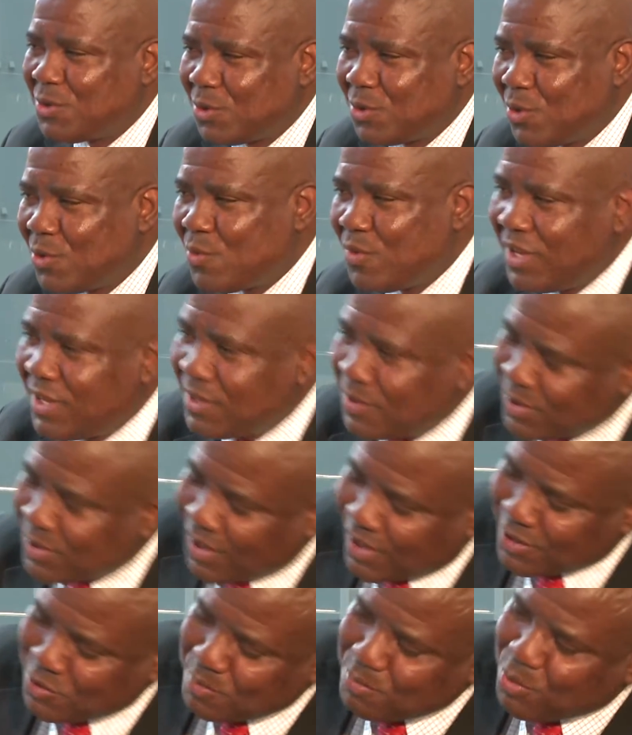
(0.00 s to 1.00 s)
So we uh,
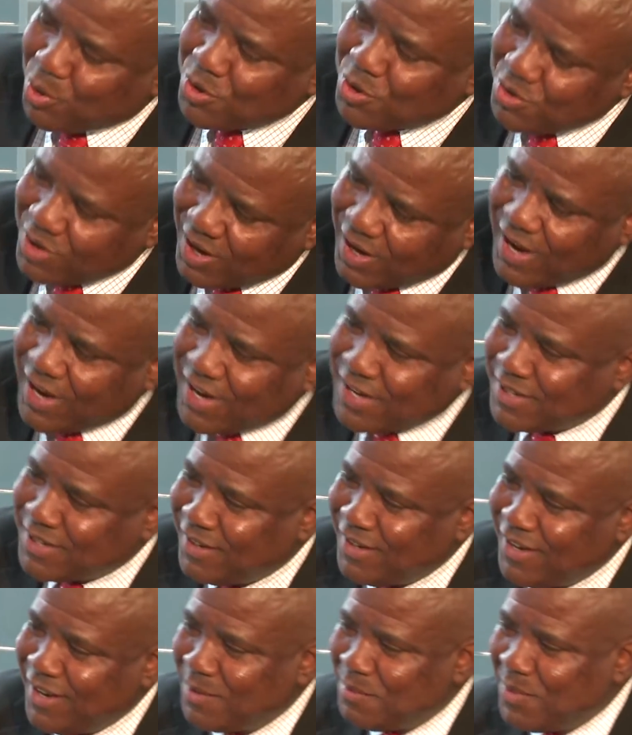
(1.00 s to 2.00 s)
at the border line
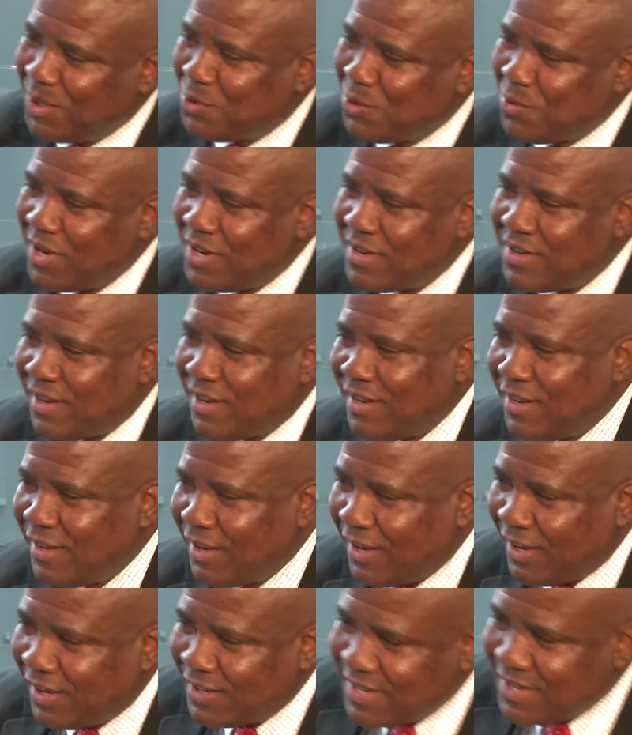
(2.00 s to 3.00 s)
between
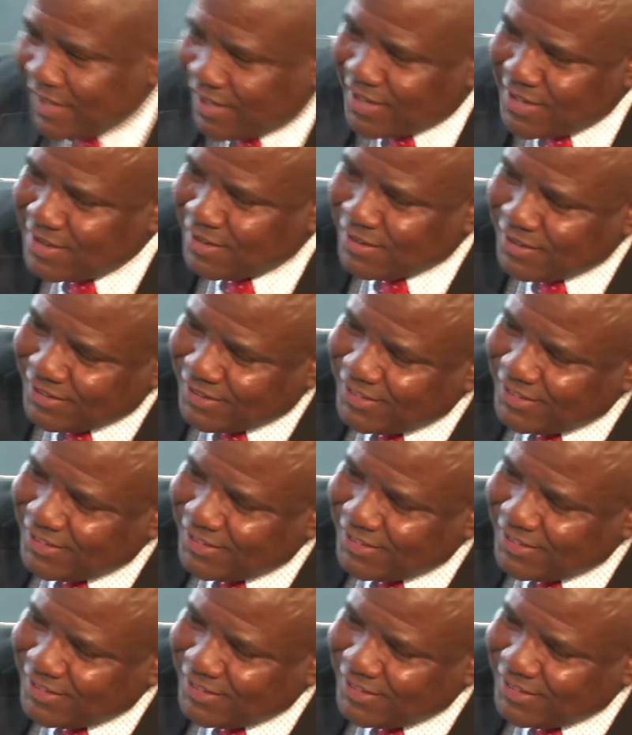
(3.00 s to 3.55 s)
uh, Dade